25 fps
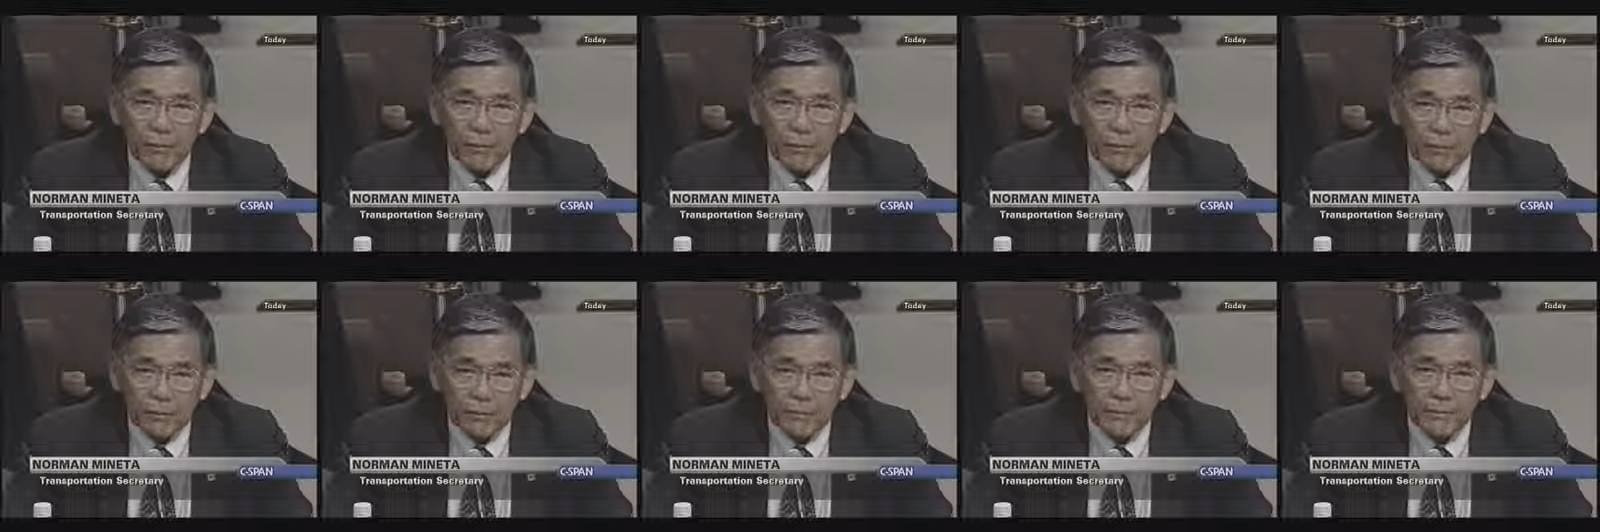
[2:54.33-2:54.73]

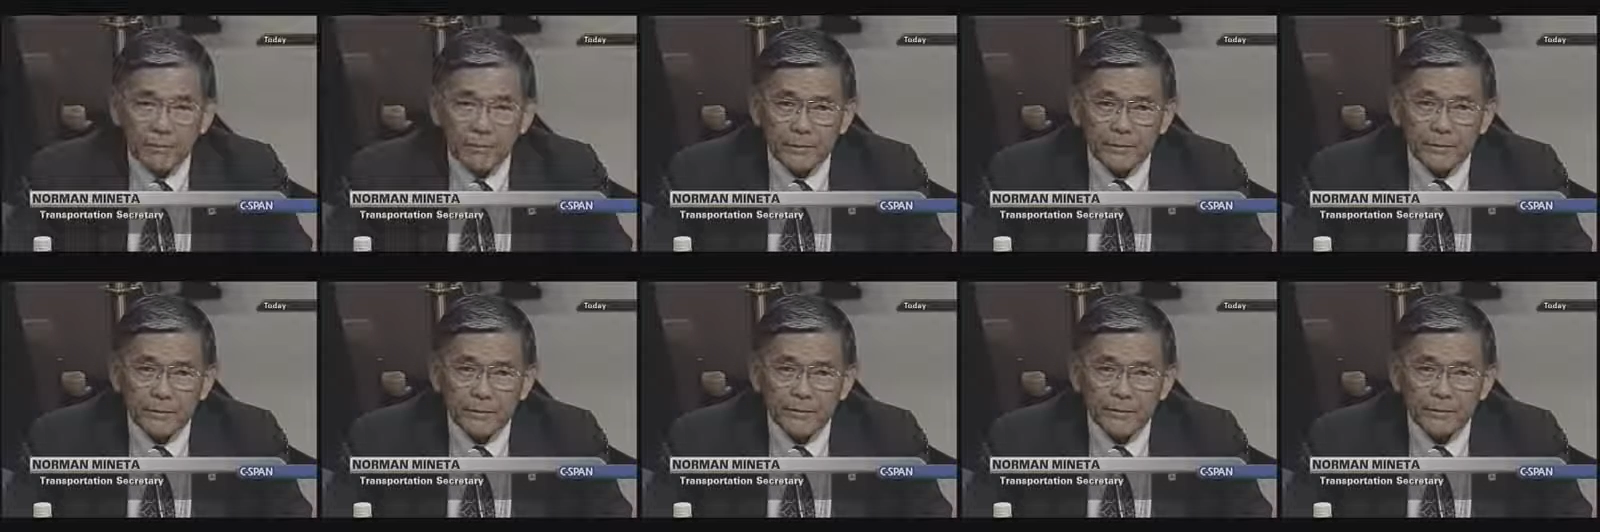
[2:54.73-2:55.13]
order
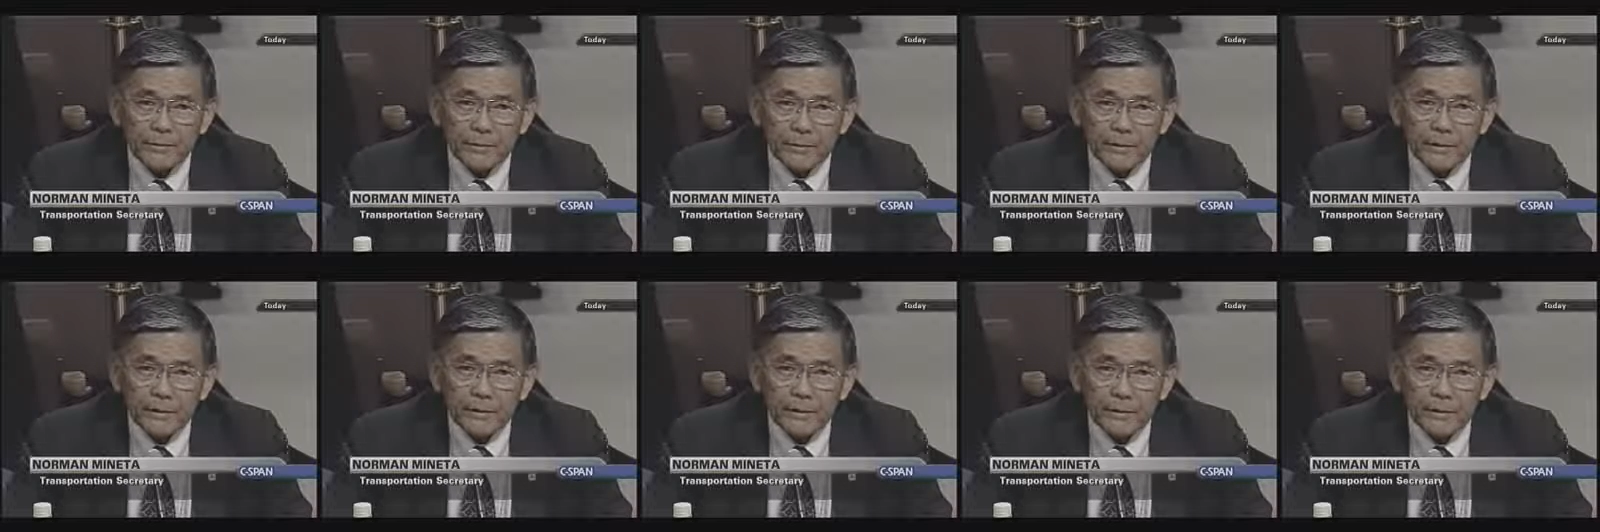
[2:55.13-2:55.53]

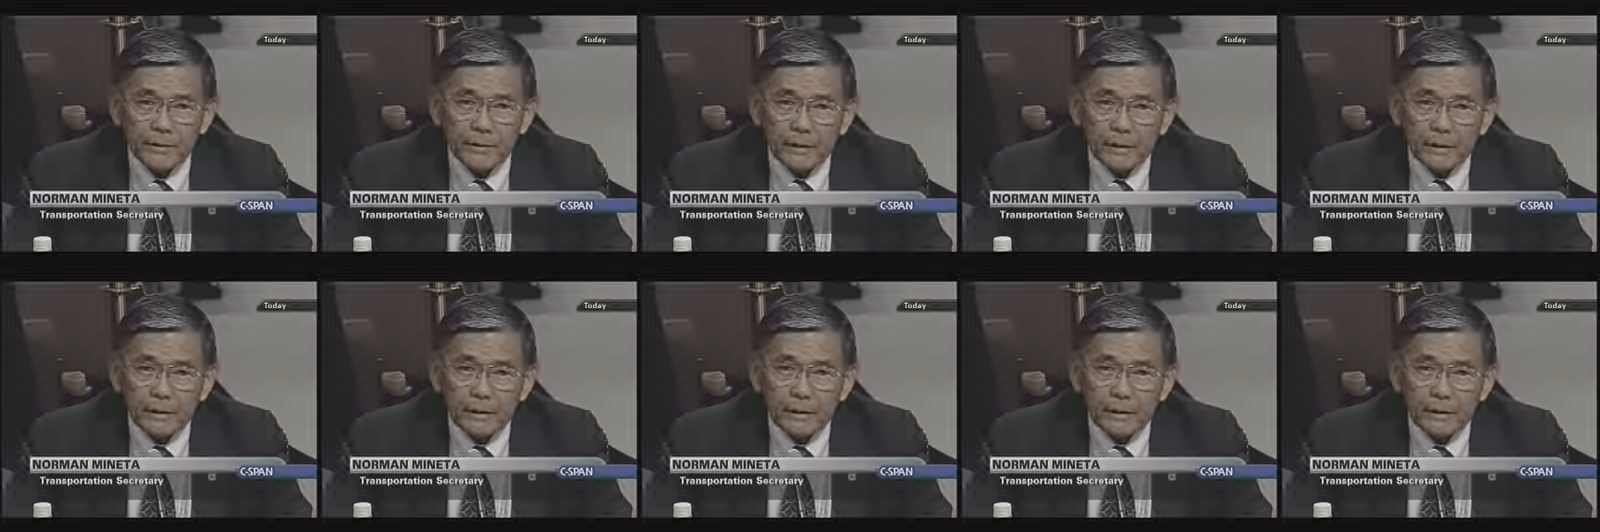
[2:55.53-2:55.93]

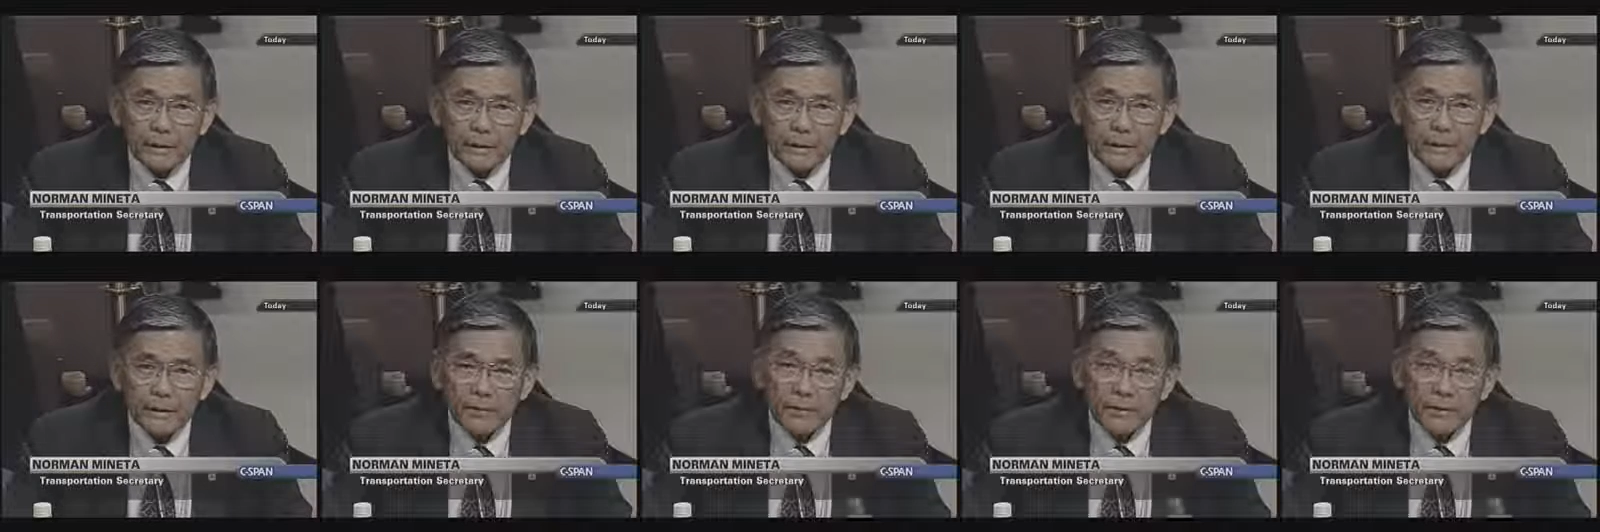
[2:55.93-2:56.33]
specifically,
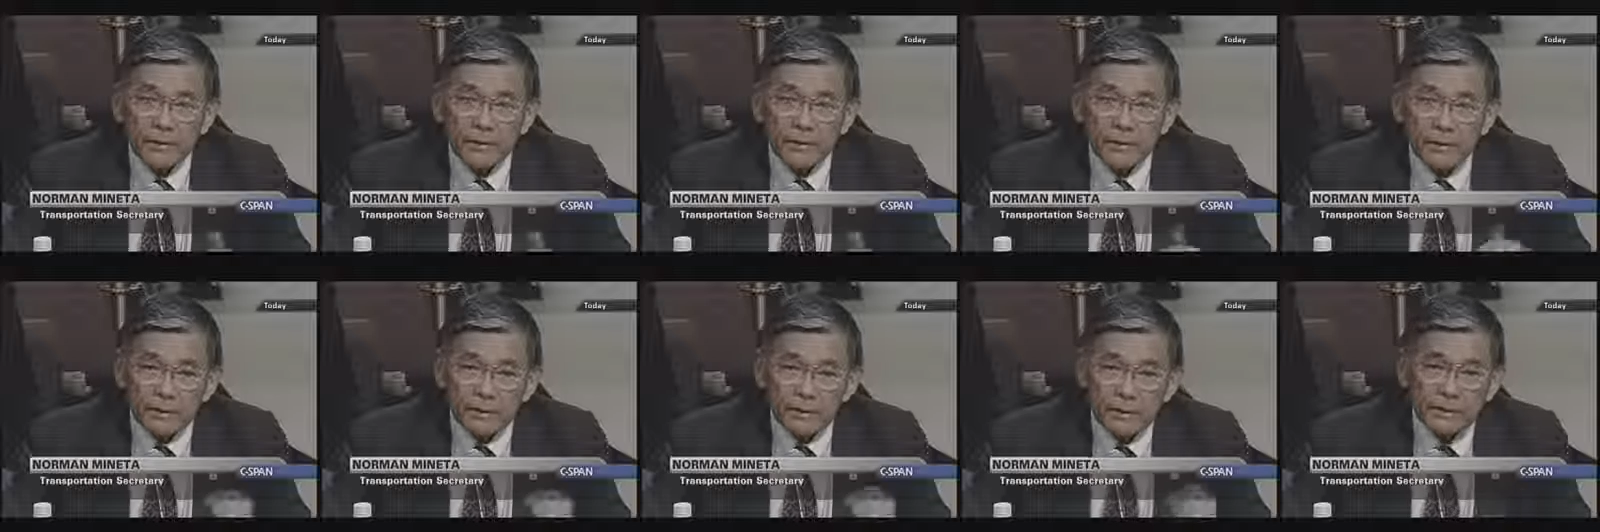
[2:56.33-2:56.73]

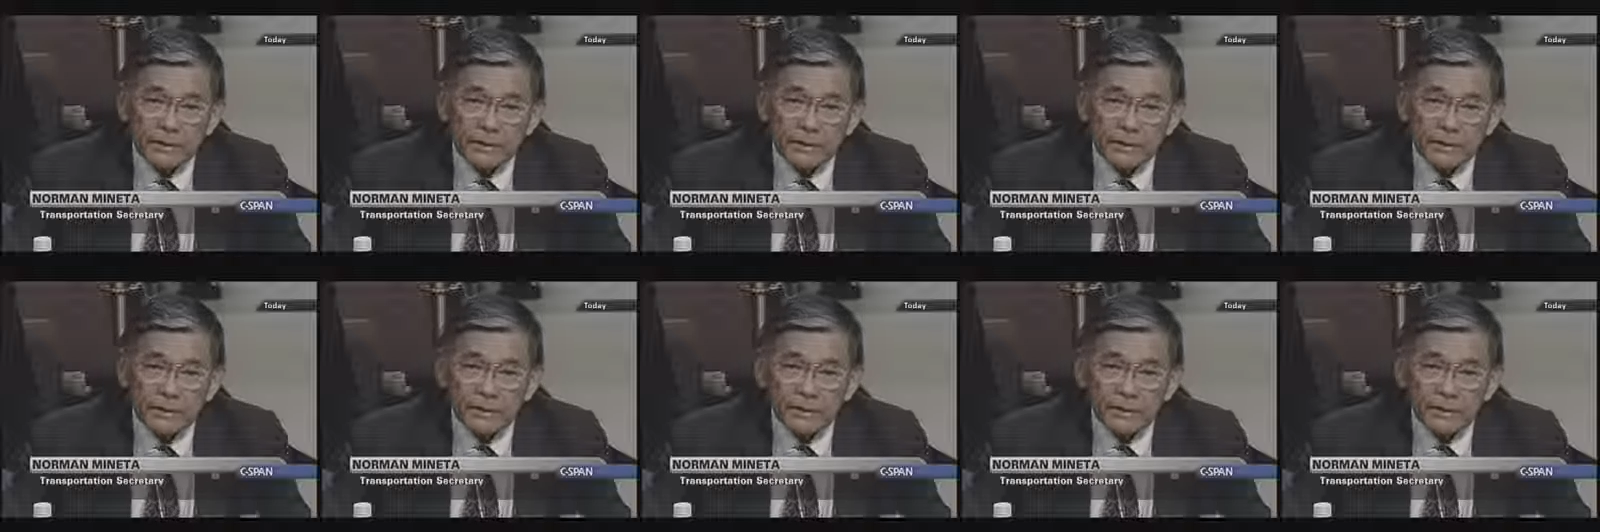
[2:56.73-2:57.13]
other than
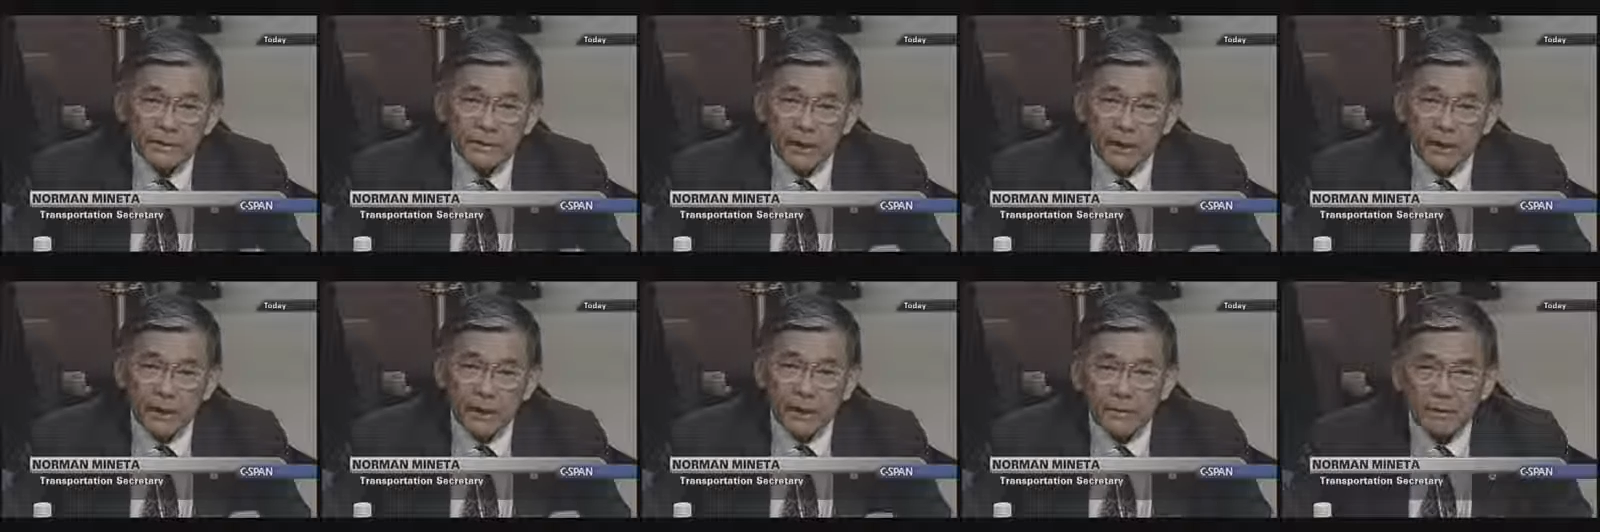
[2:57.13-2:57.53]
listening
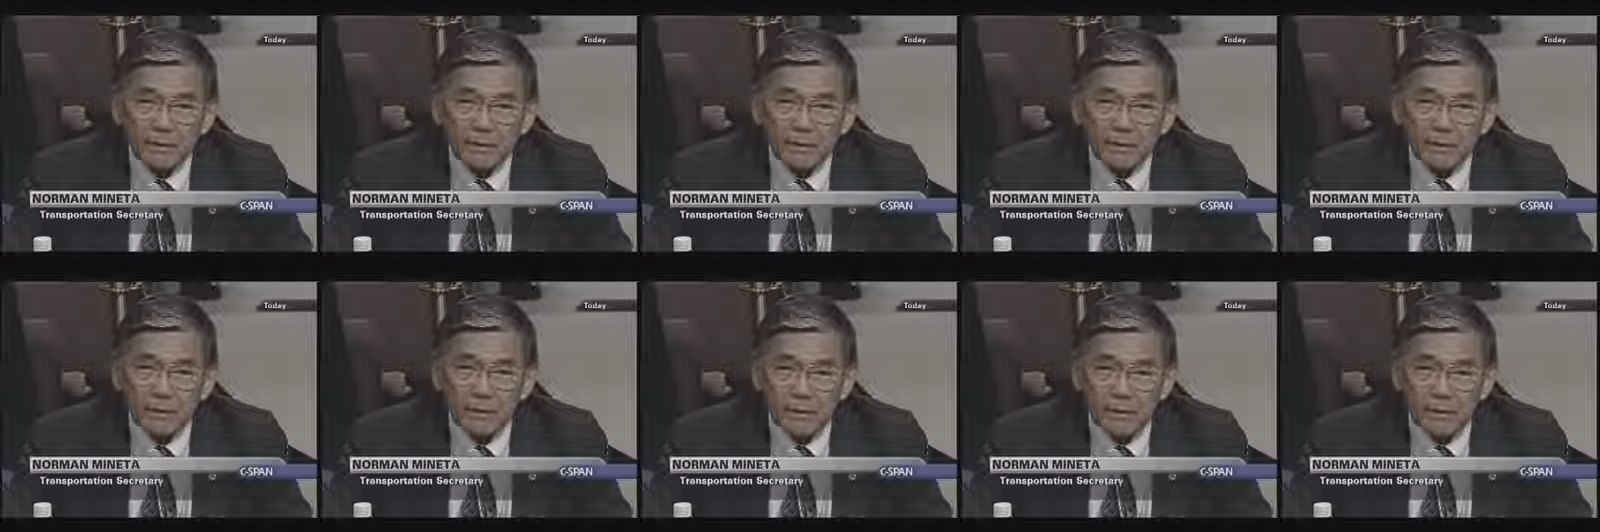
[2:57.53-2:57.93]
to that